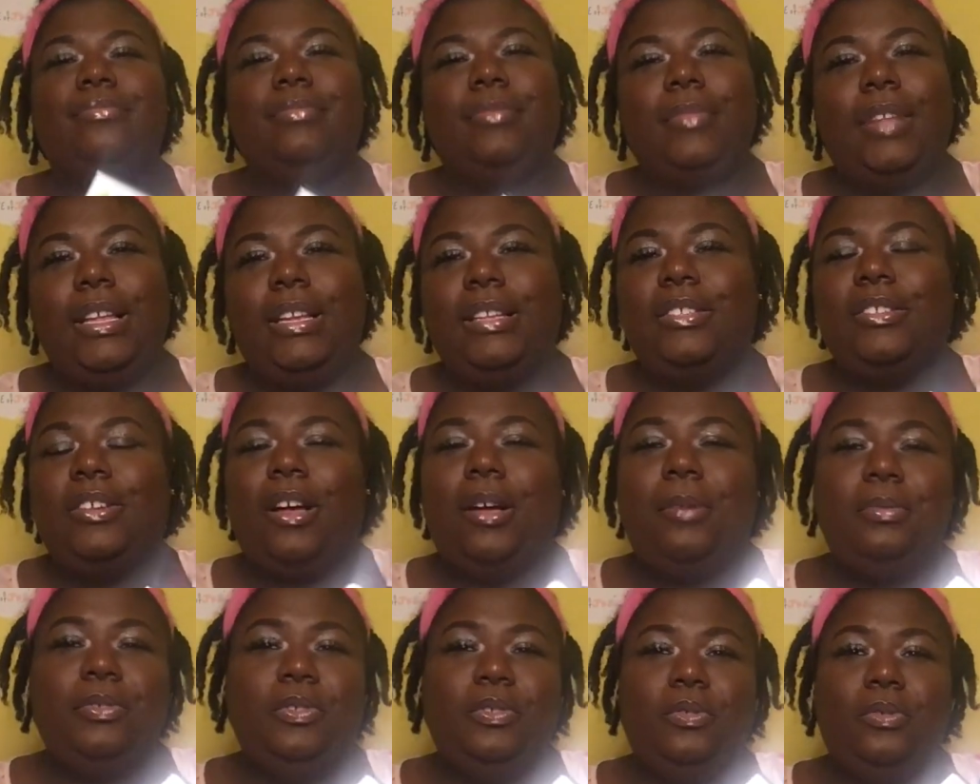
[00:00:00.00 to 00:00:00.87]
and it's
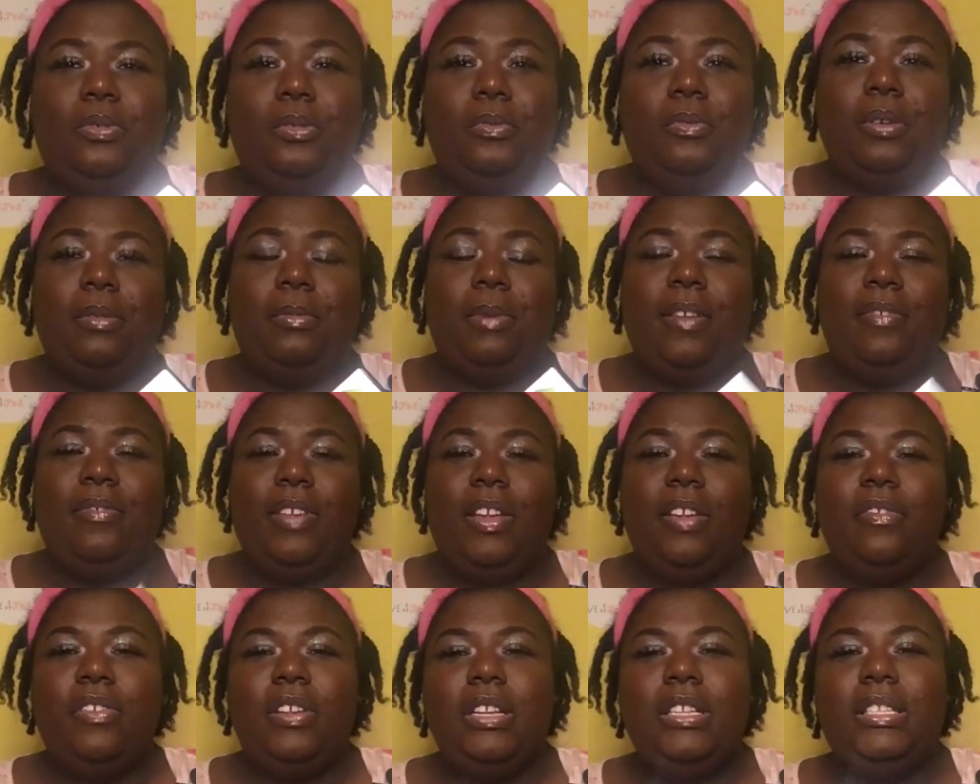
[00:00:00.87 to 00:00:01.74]
absolutely one of my
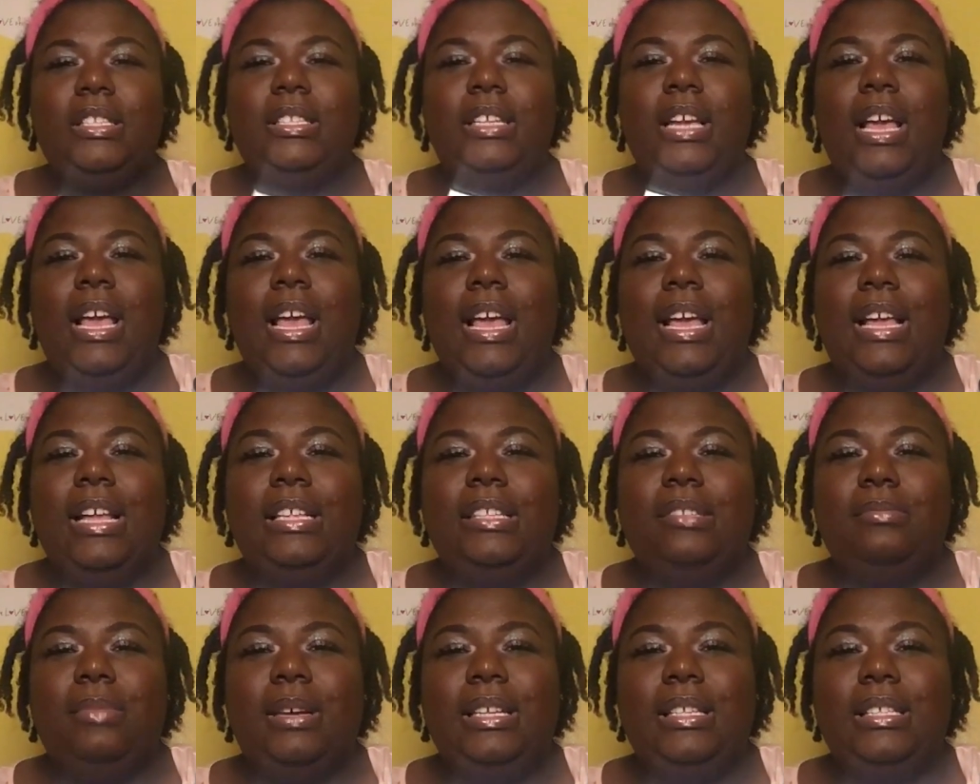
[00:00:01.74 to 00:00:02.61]
favorites, is
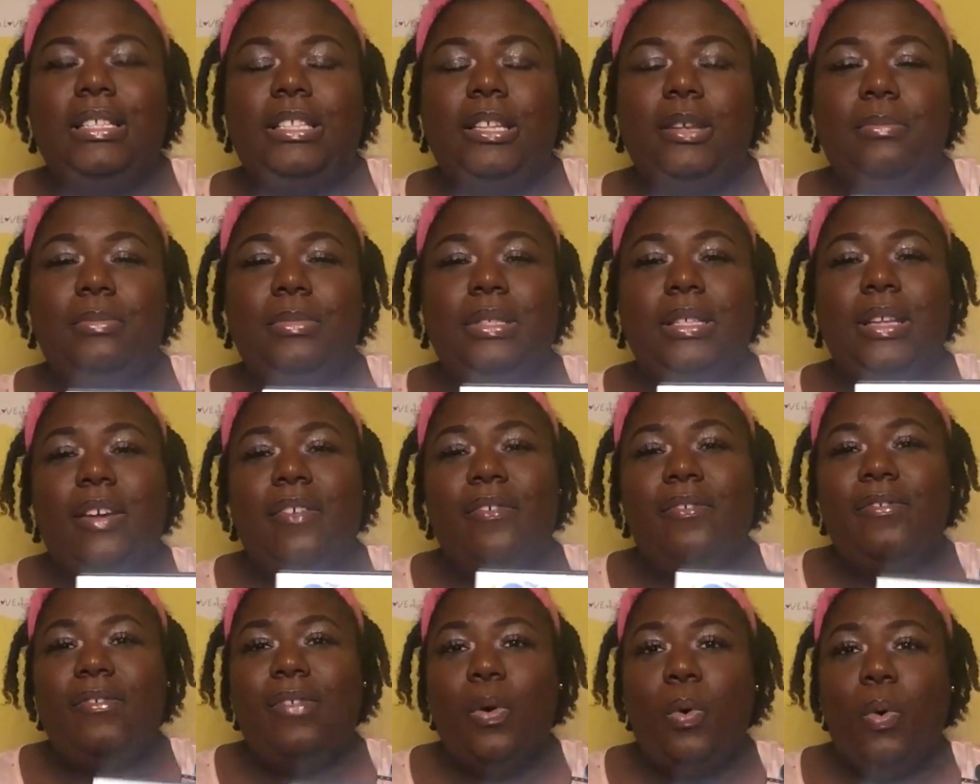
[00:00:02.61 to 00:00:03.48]
my Sims
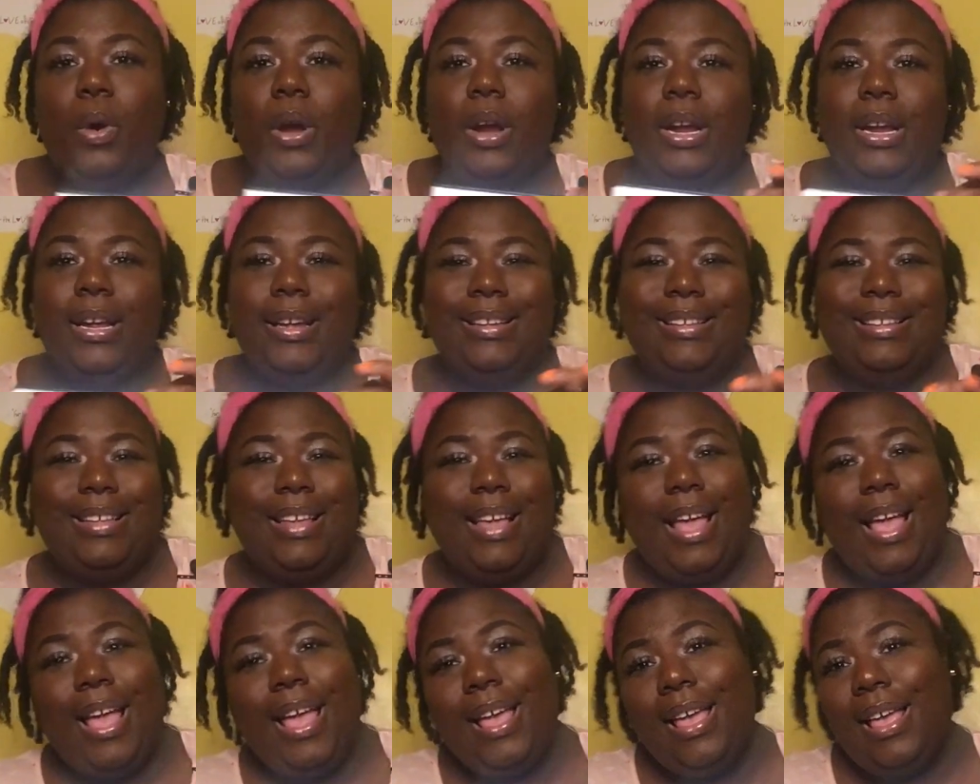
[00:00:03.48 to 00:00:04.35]
4
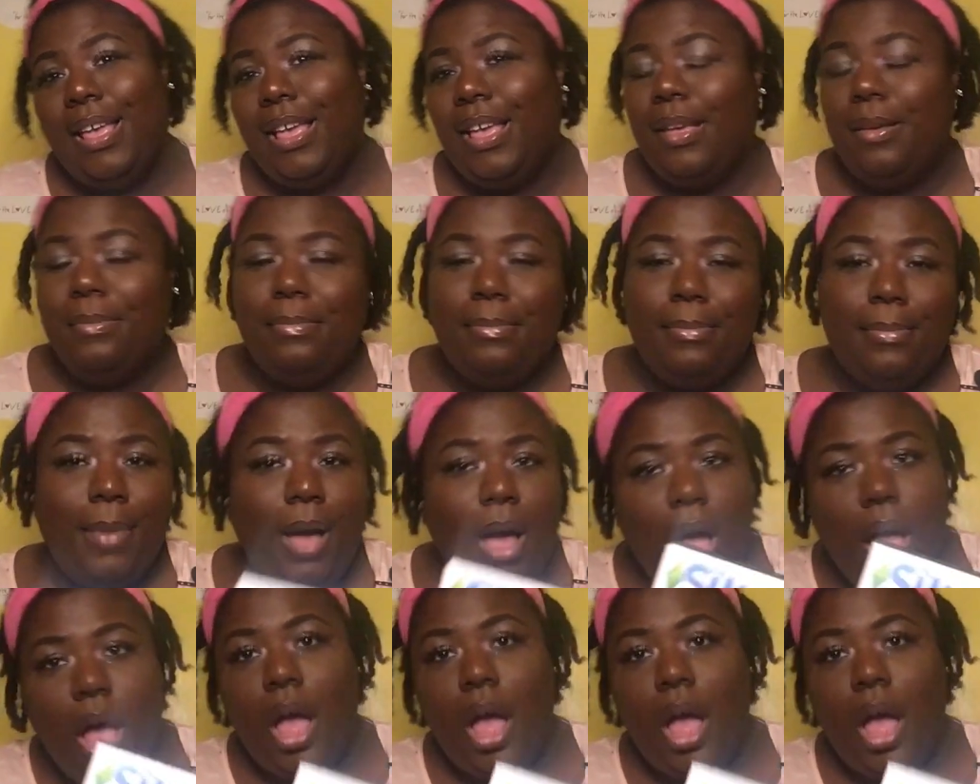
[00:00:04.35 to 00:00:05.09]
game.